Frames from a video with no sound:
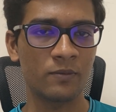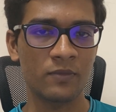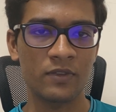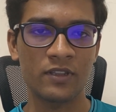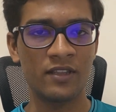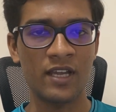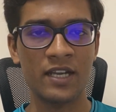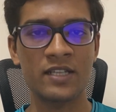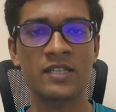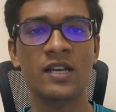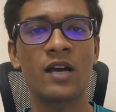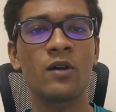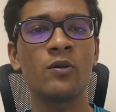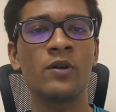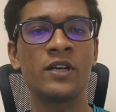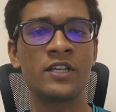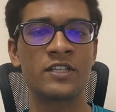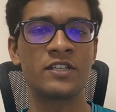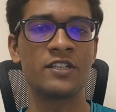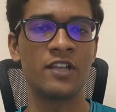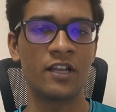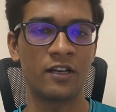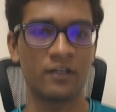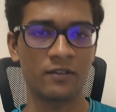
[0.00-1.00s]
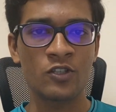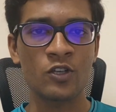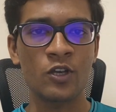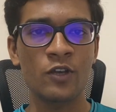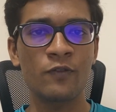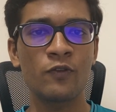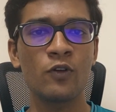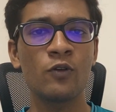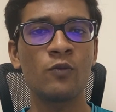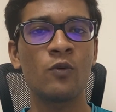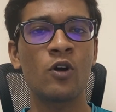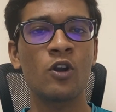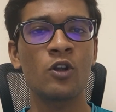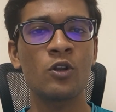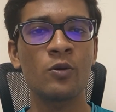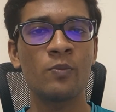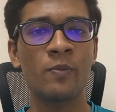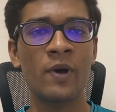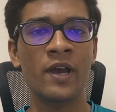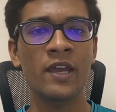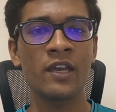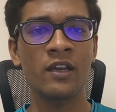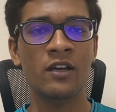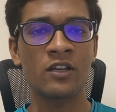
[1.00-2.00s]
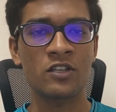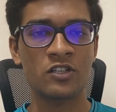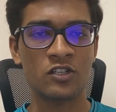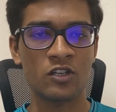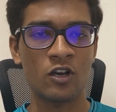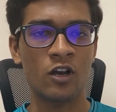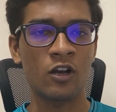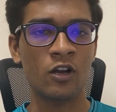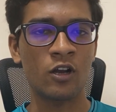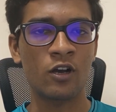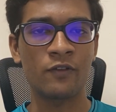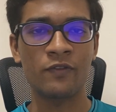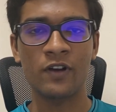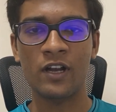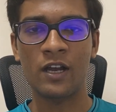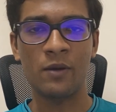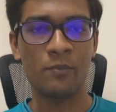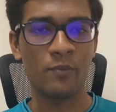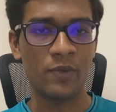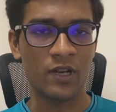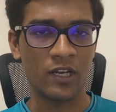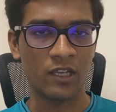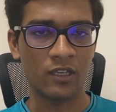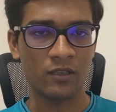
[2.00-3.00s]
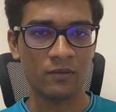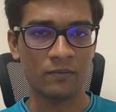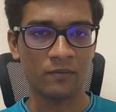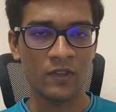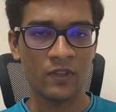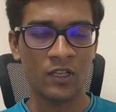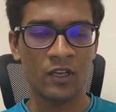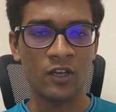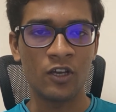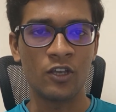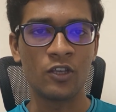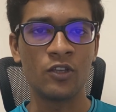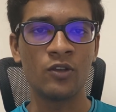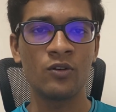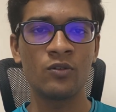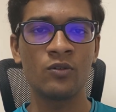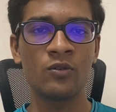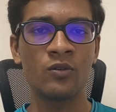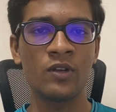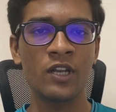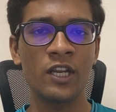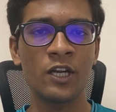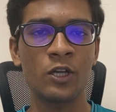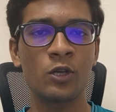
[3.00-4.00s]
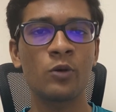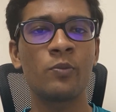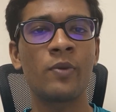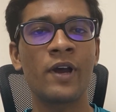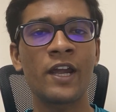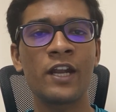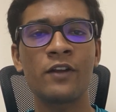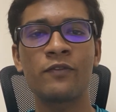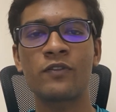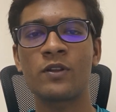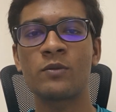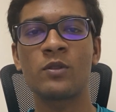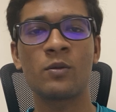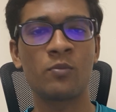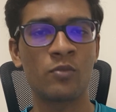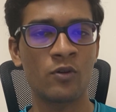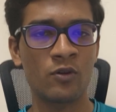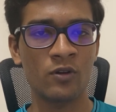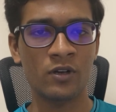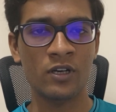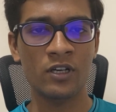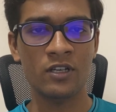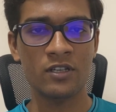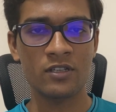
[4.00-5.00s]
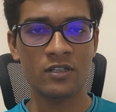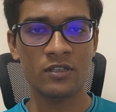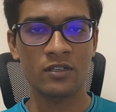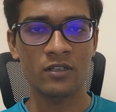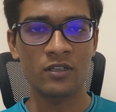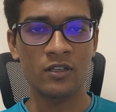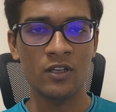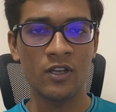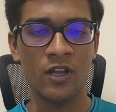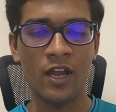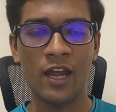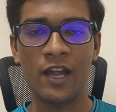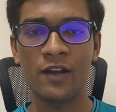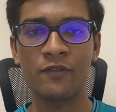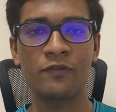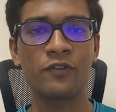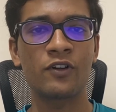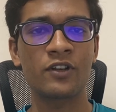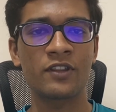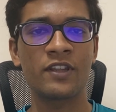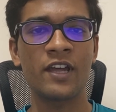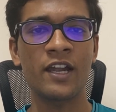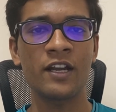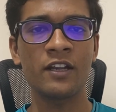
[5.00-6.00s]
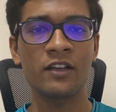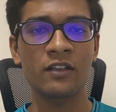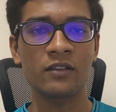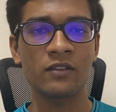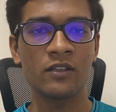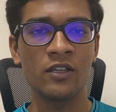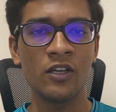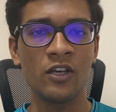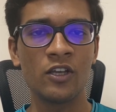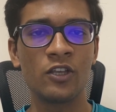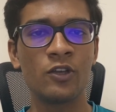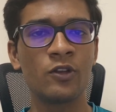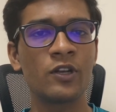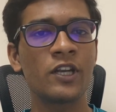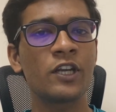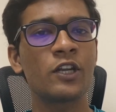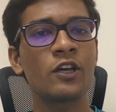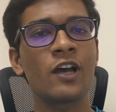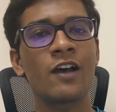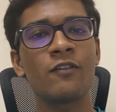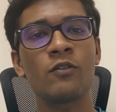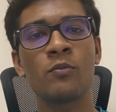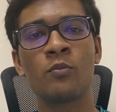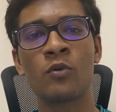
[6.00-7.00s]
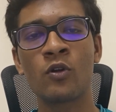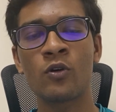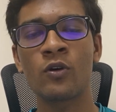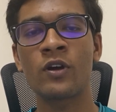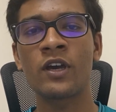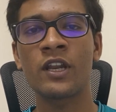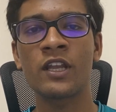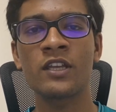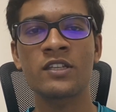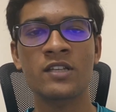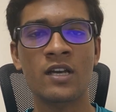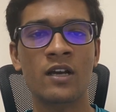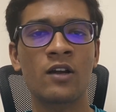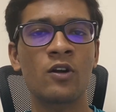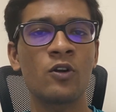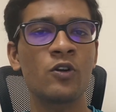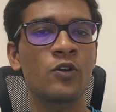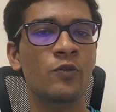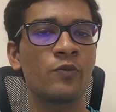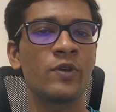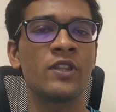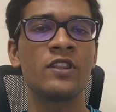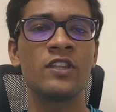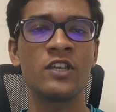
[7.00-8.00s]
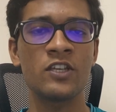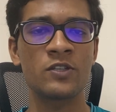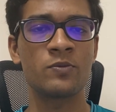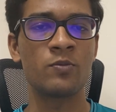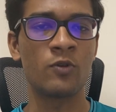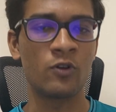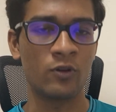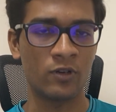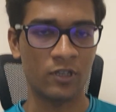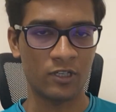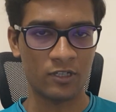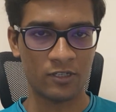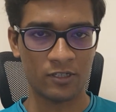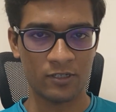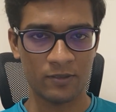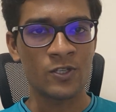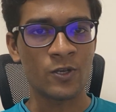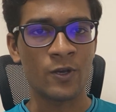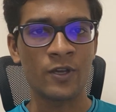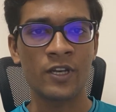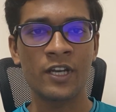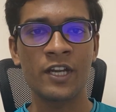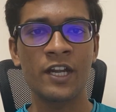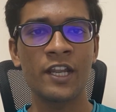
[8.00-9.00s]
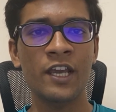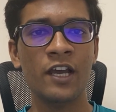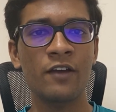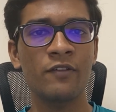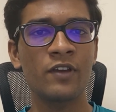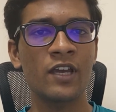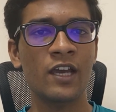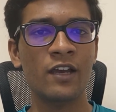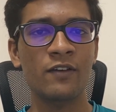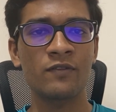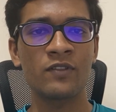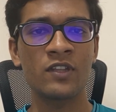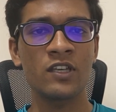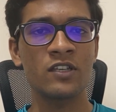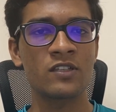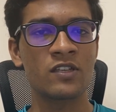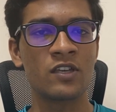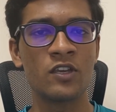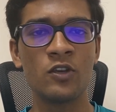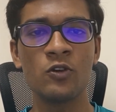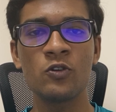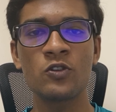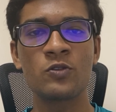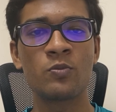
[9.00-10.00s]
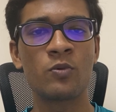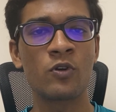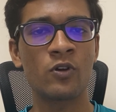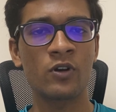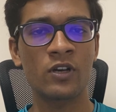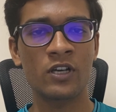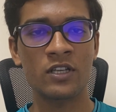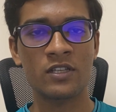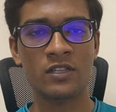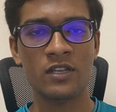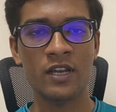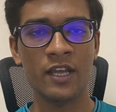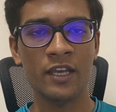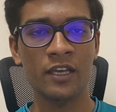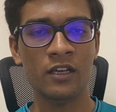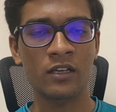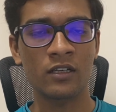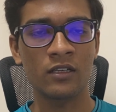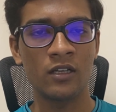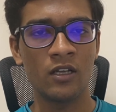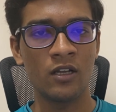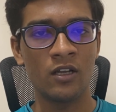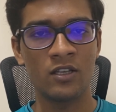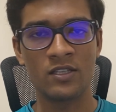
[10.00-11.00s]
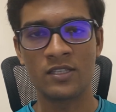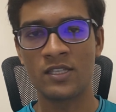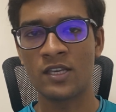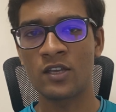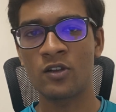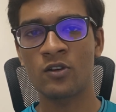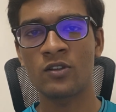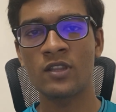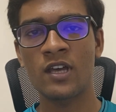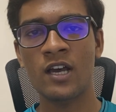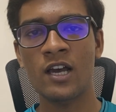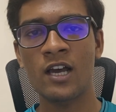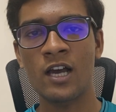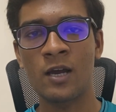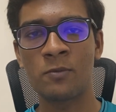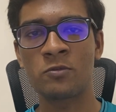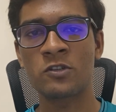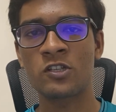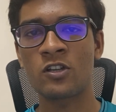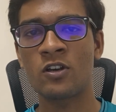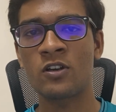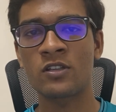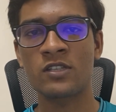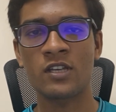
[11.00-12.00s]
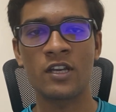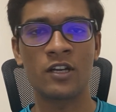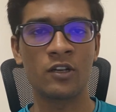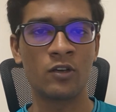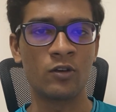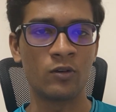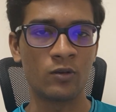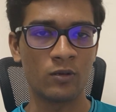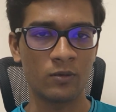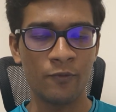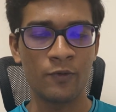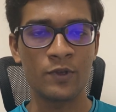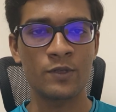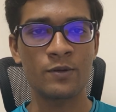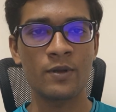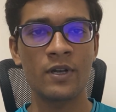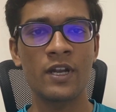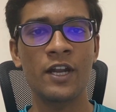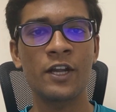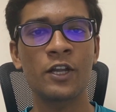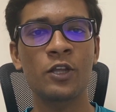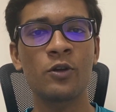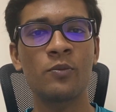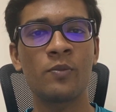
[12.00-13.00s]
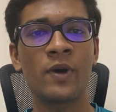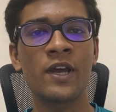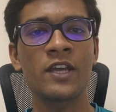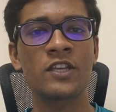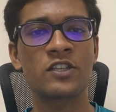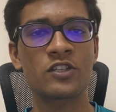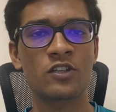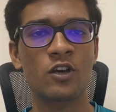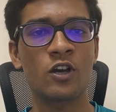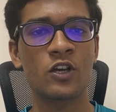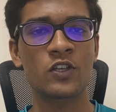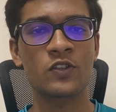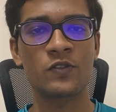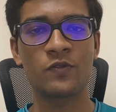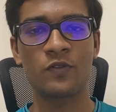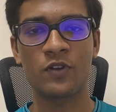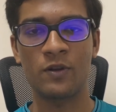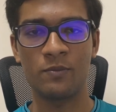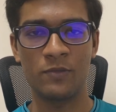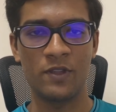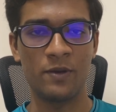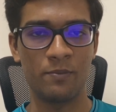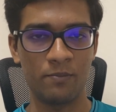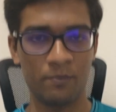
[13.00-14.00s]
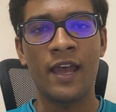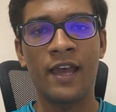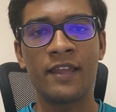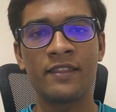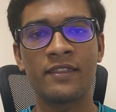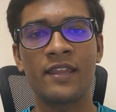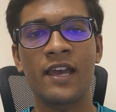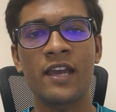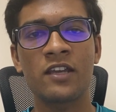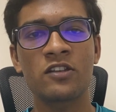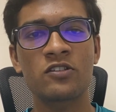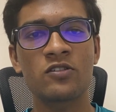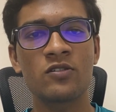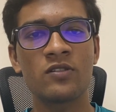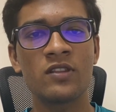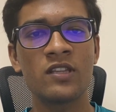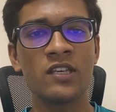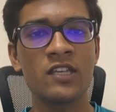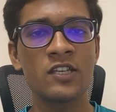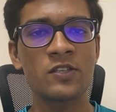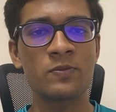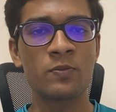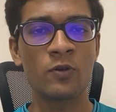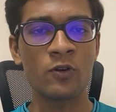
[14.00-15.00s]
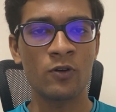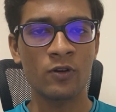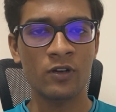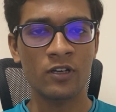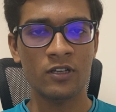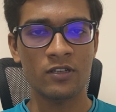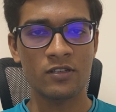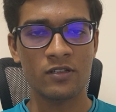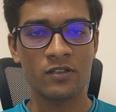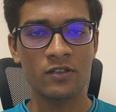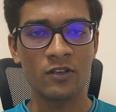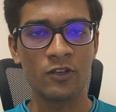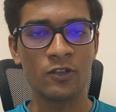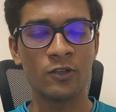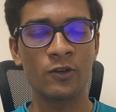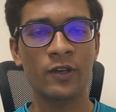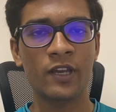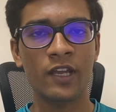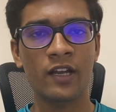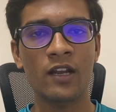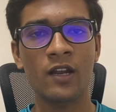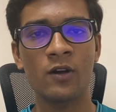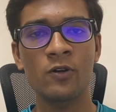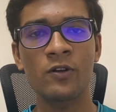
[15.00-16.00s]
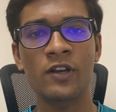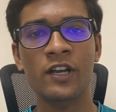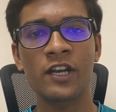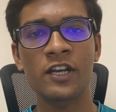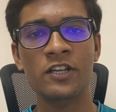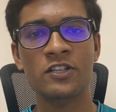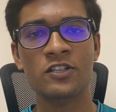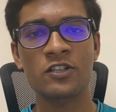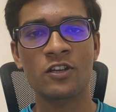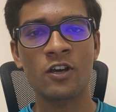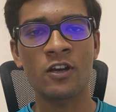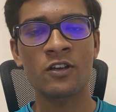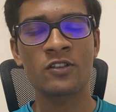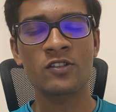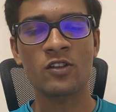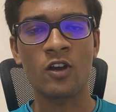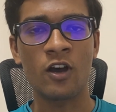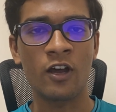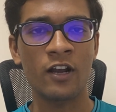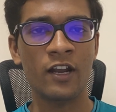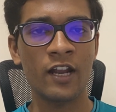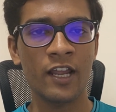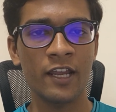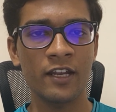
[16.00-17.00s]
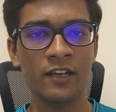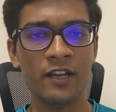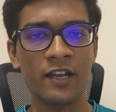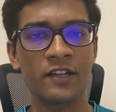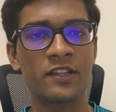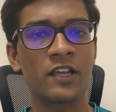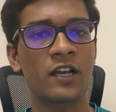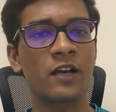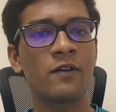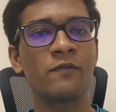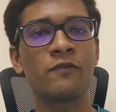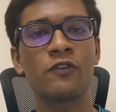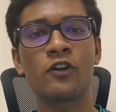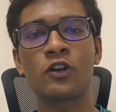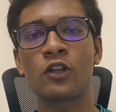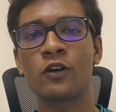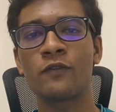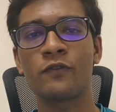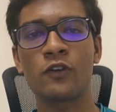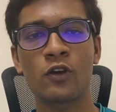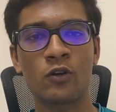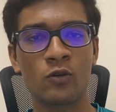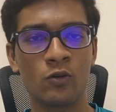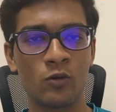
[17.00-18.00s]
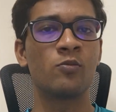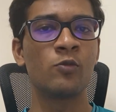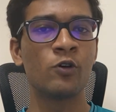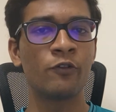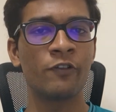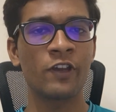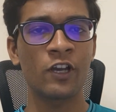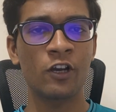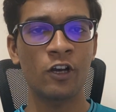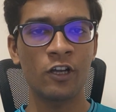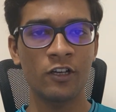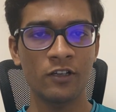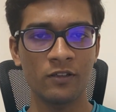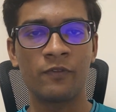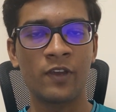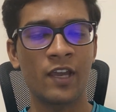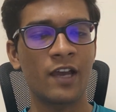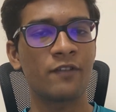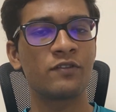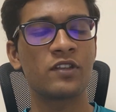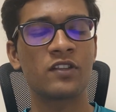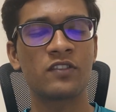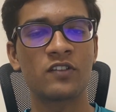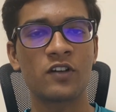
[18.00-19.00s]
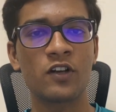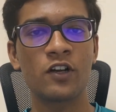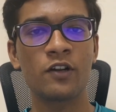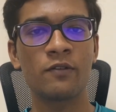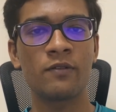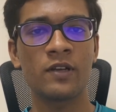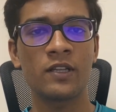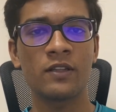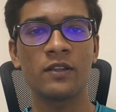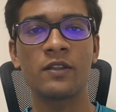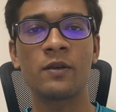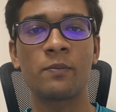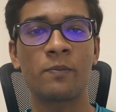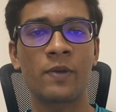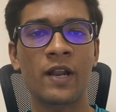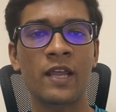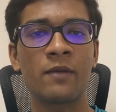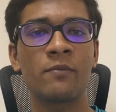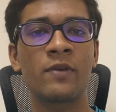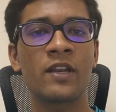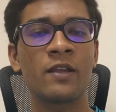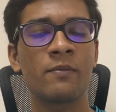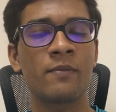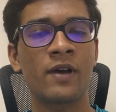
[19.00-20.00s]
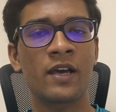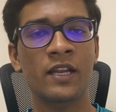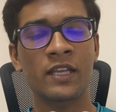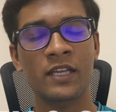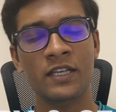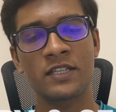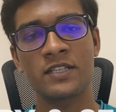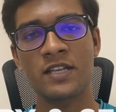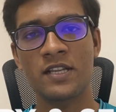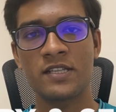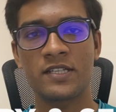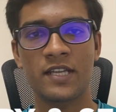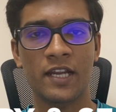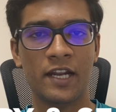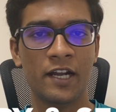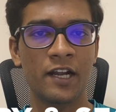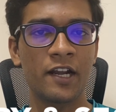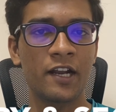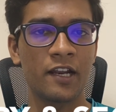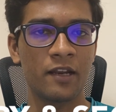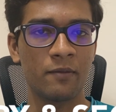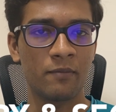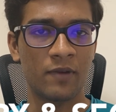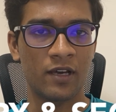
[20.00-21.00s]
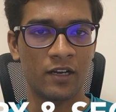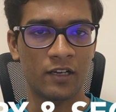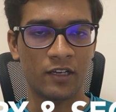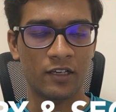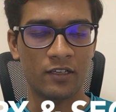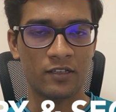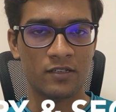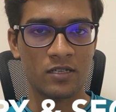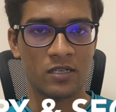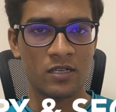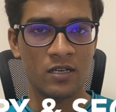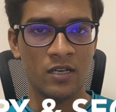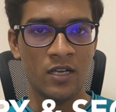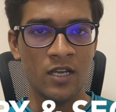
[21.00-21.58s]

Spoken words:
That's how it's done. So if you want to buy a stock of a company, you need to buy it from the brokers, and for that you need to have a brokerage account with these brokers. So in India we have these huge brokers like Zerodha, Upstocks and Grow, which will let you buy stocks from them. And thanks to these brokers, you can now trade stocks online at the comfort of your home. Moving on, we have the third one, the primary markets and secondary markets.